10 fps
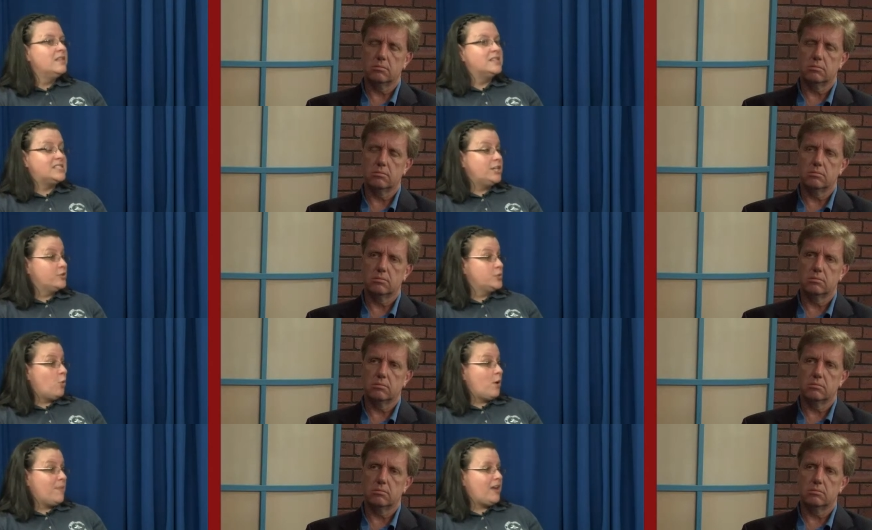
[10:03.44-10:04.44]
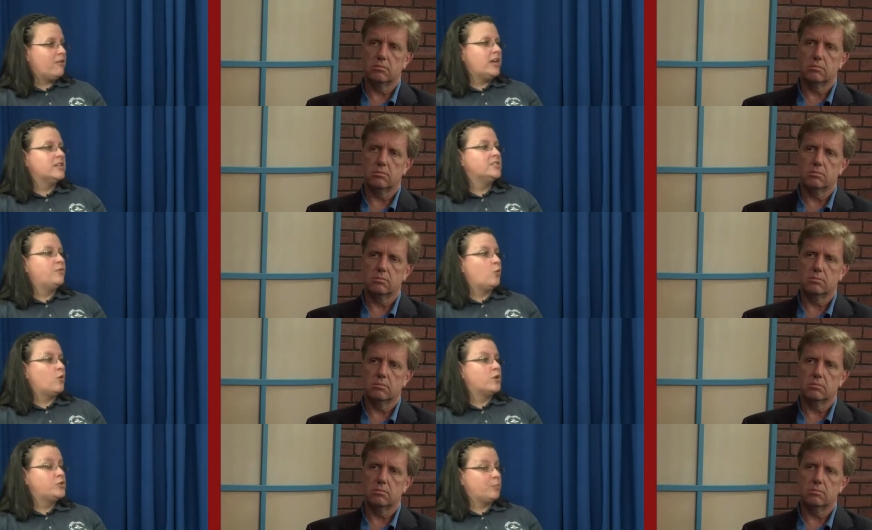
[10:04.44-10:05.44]
Speaker 1: the cedar swamp areas
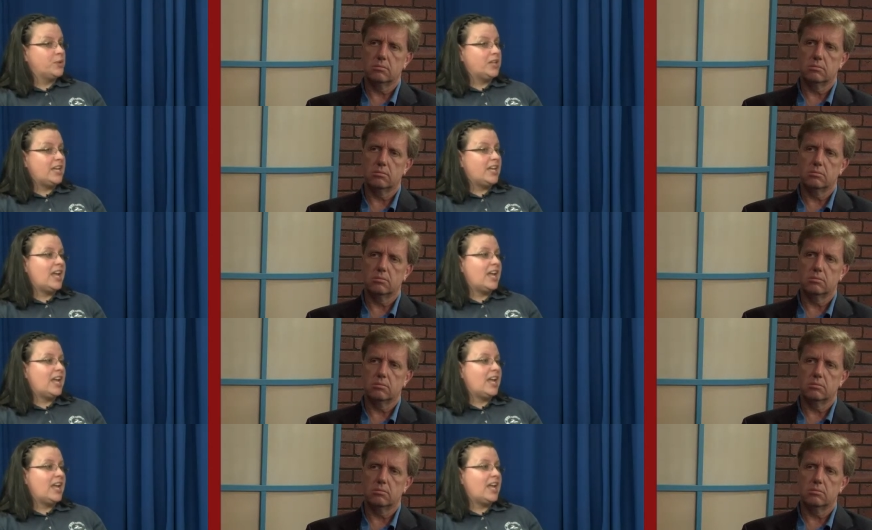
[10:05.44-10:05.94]
for Triple E,